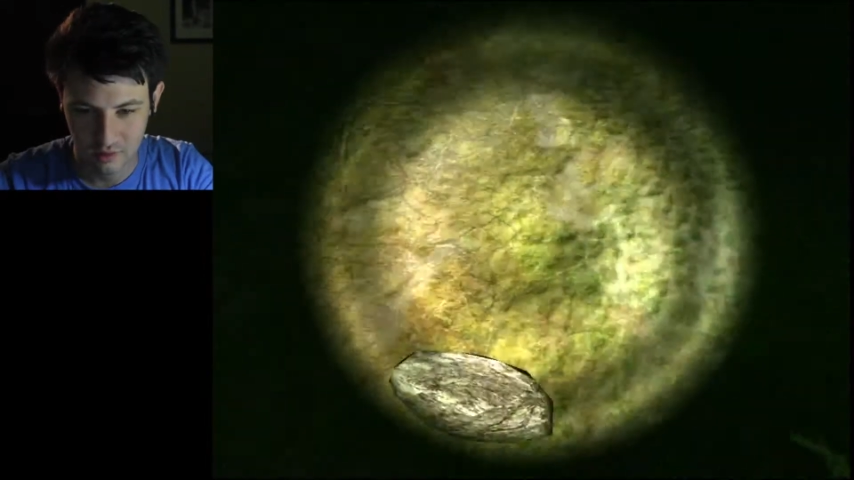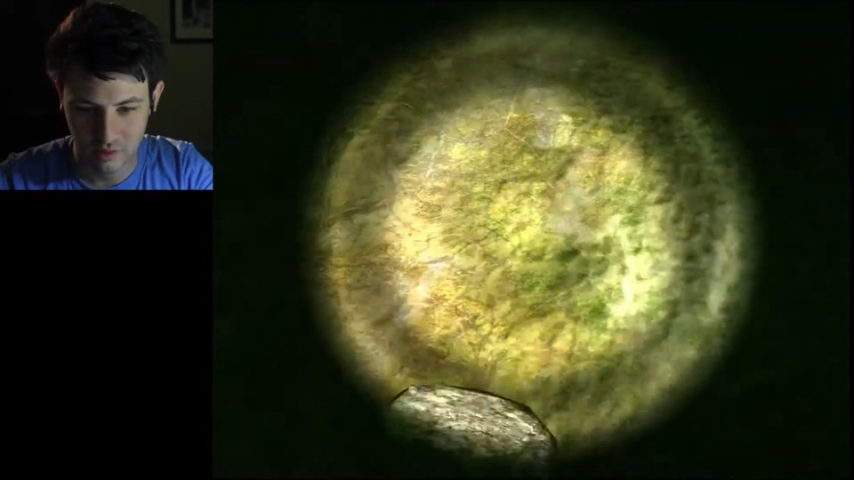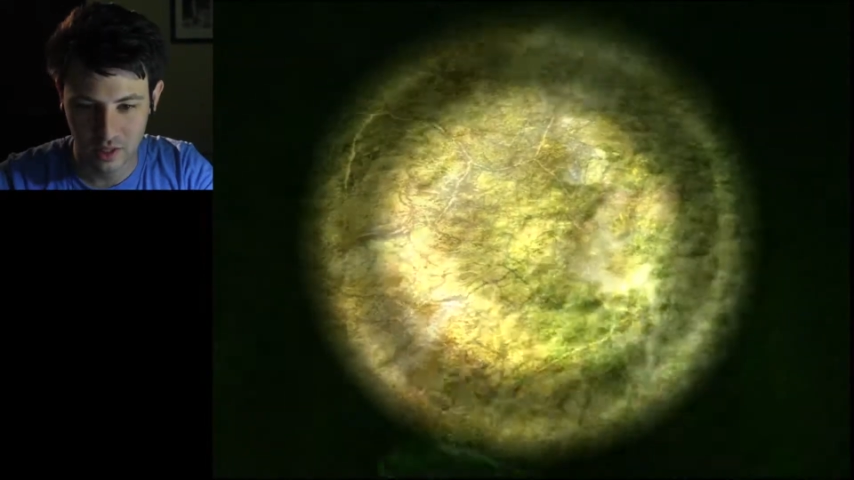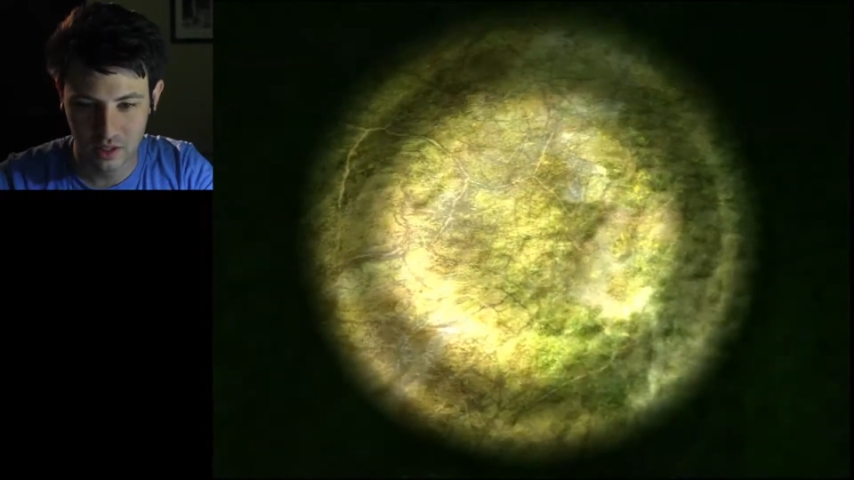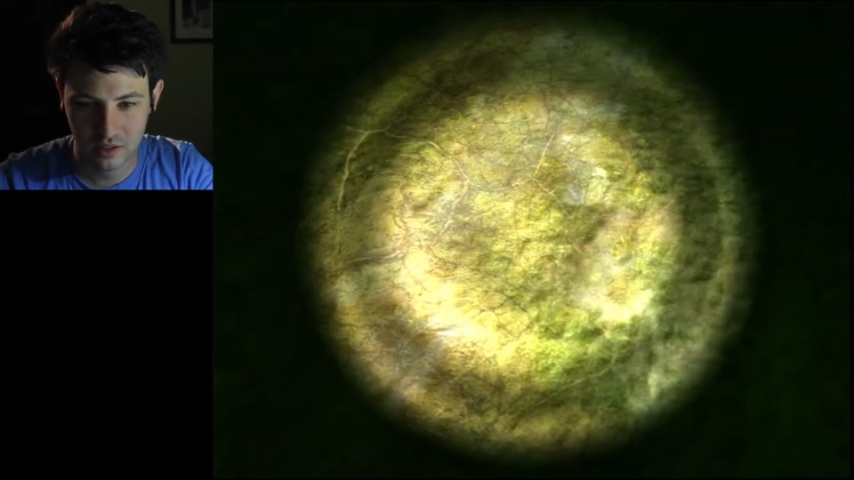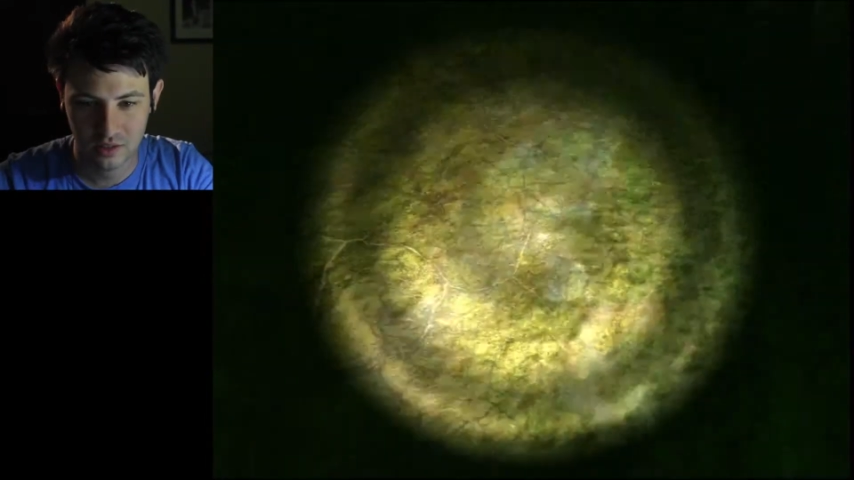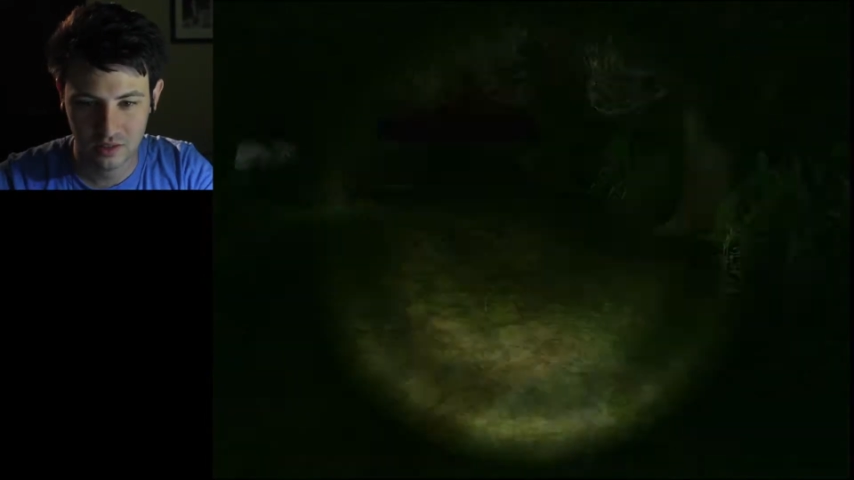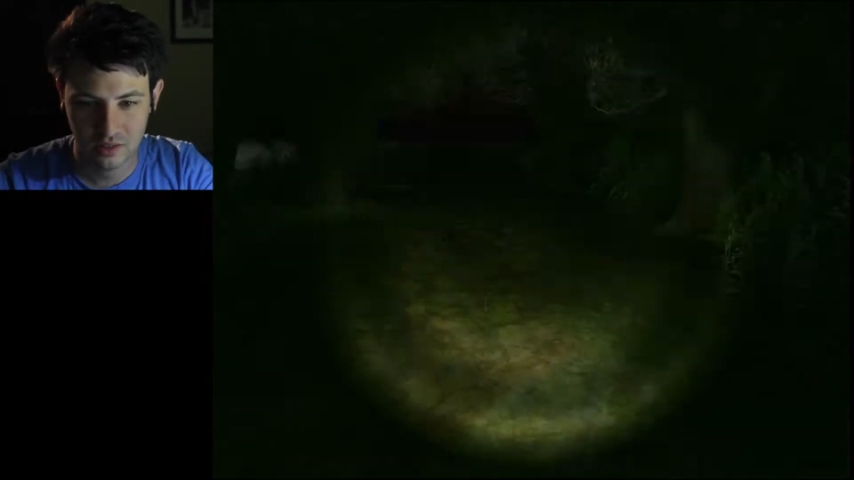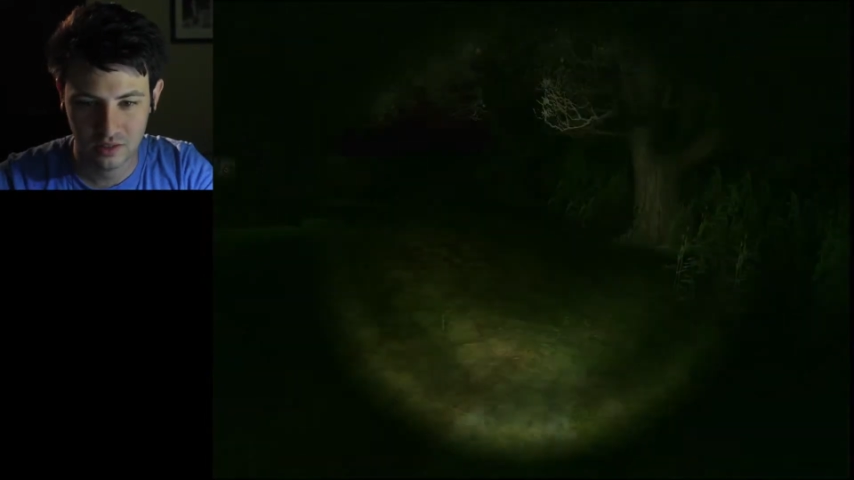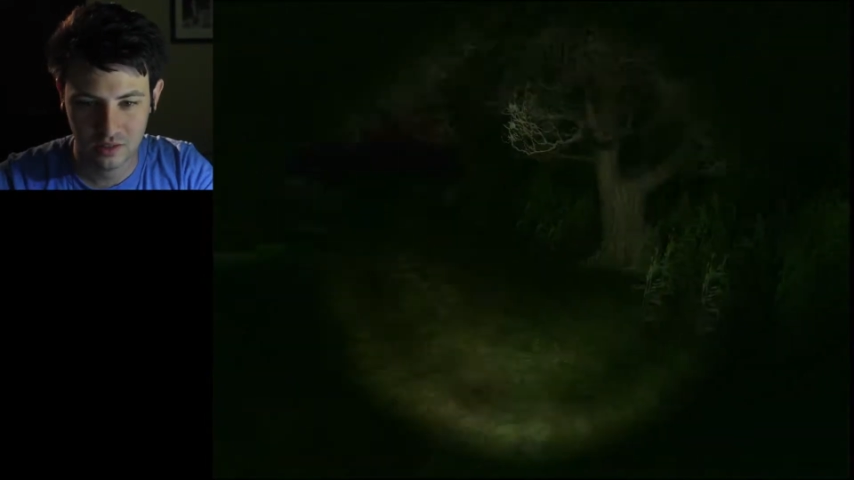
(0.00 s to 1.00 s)

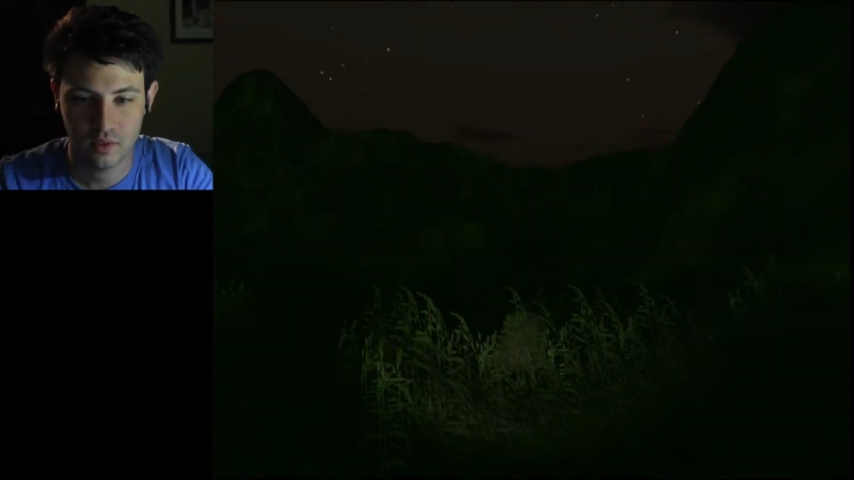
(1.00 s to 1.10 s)
Rocks